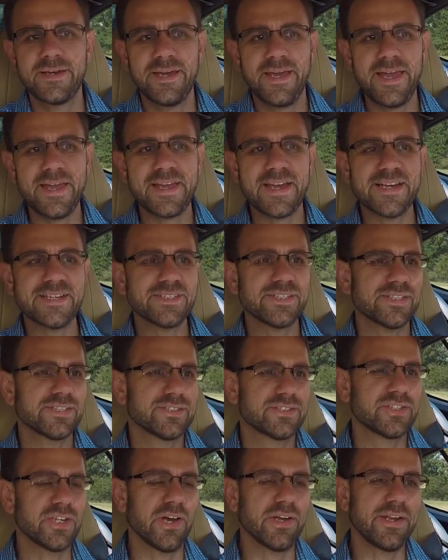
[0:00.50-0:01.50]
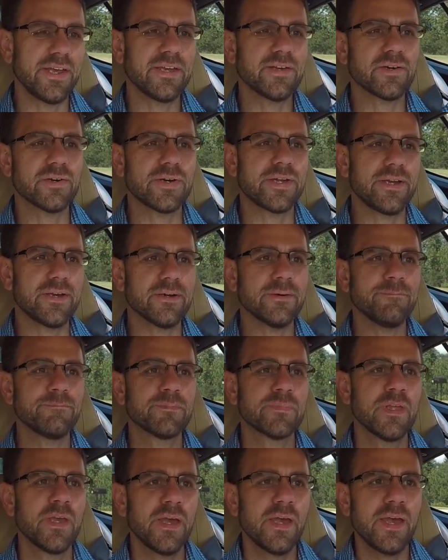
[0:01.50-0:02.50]
Hey guys, John Engel here,
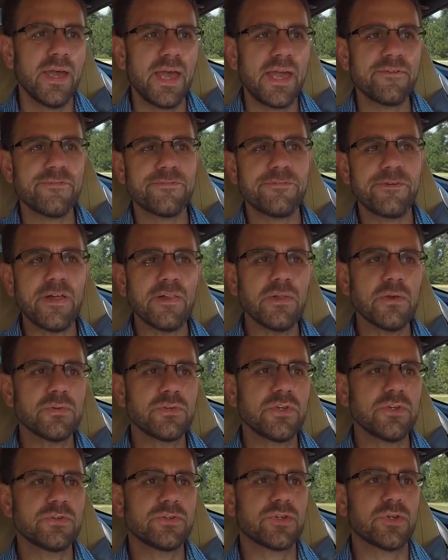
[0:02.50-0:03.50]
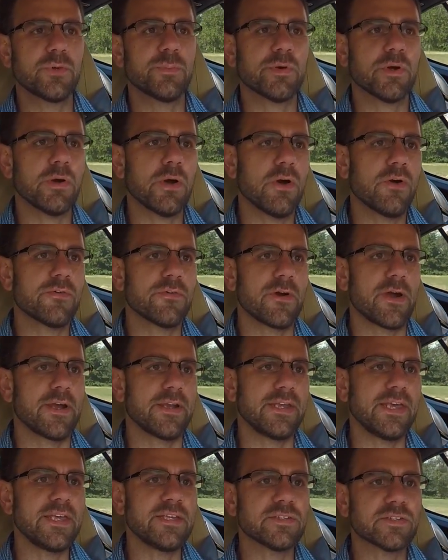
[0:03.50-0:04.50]
a fellow YouTuber over
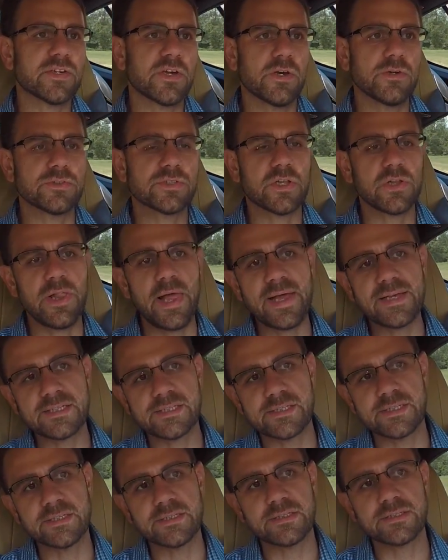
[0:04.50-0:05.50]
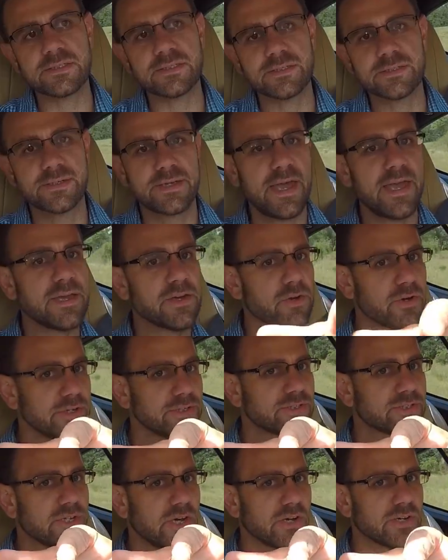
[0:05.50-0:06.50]
at East Coast Classics, hey
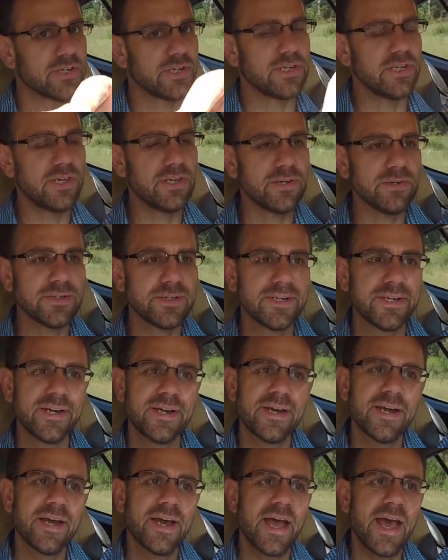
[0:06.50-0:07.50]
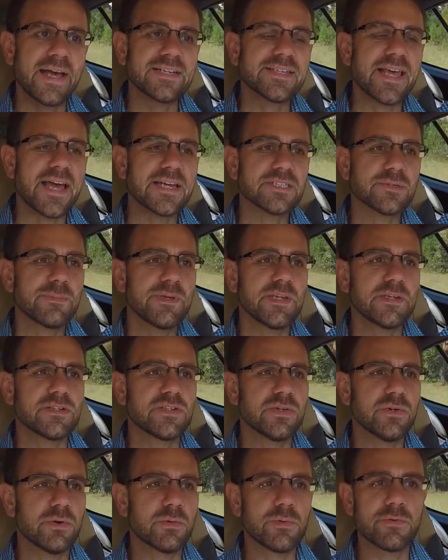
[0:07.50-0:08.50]
Chris, talking to you, has asked me to
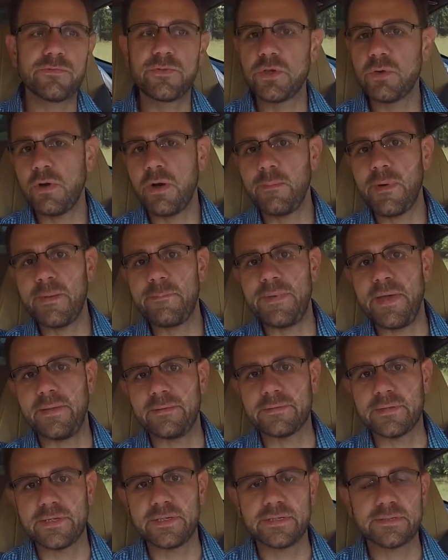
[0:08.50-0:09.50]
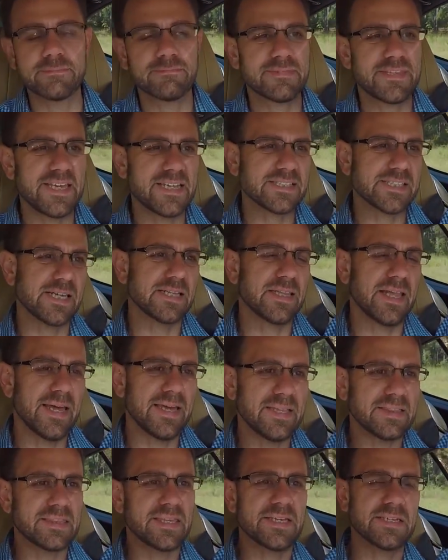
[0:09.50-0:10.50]
do a review on my Bentley. Things I
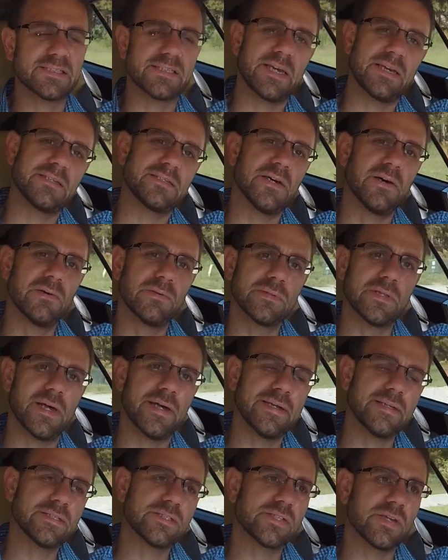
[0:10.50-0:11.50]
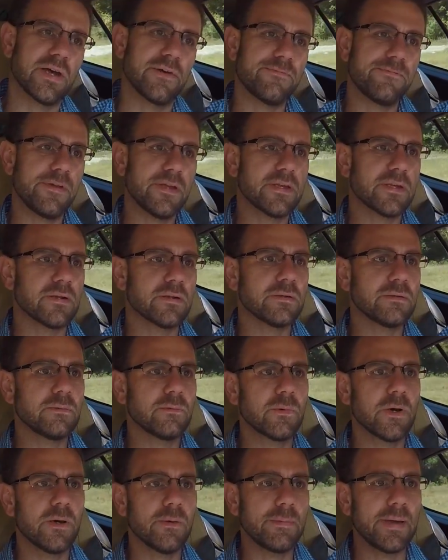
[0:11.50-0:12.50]
like, things I don't like, so I figured,
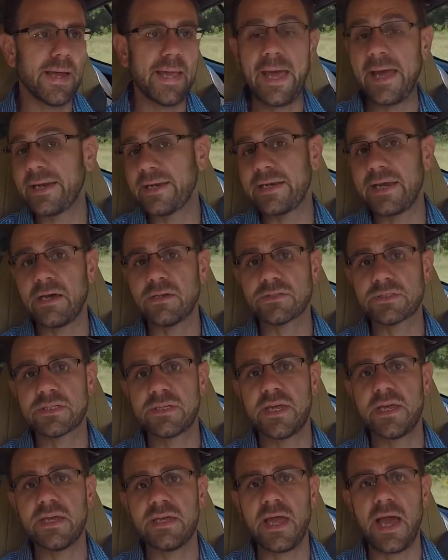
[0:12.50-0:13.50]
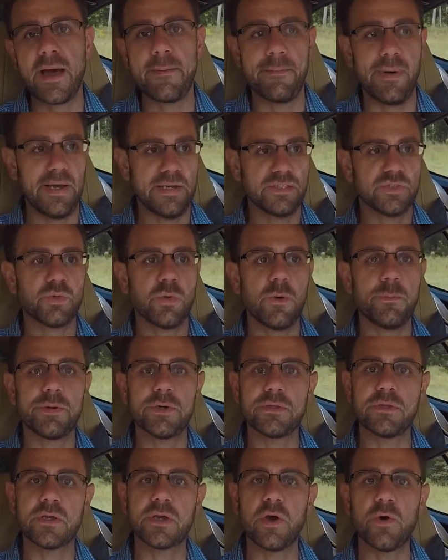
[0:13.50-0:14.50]
well, I had it out today, I might as well
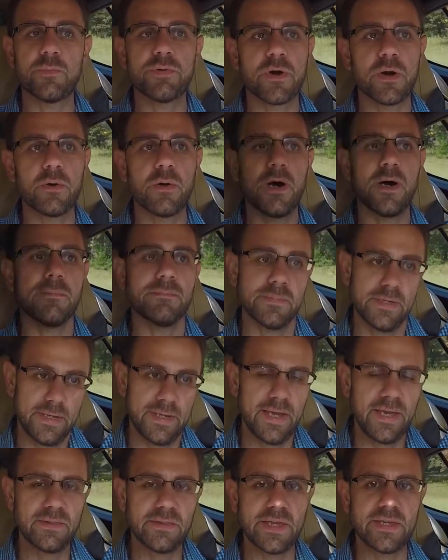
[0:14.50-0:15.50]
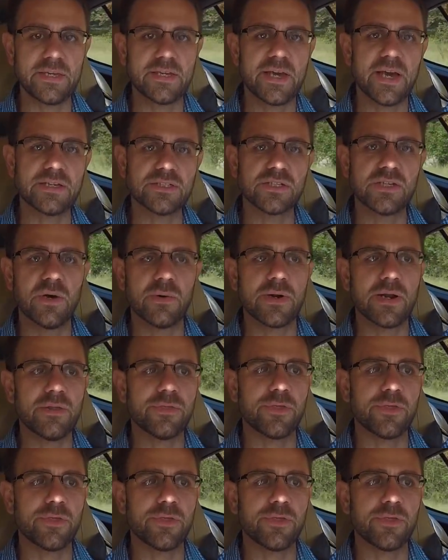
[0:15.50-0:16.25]
put the GoPro up and let you guys know what I